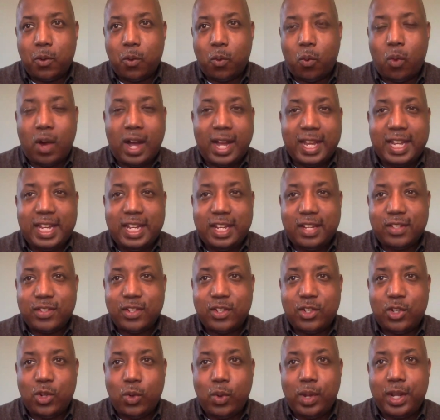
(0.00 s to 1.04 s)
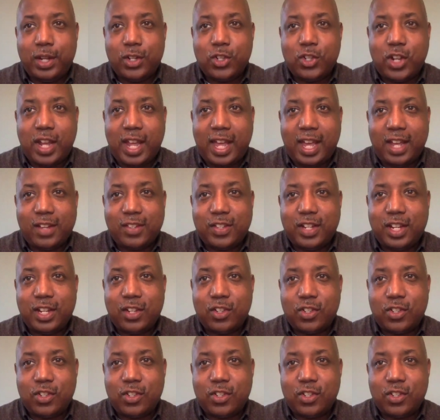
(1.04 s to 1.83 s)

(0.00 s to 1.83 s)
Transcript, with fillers: why he isn't doing jazz, he'd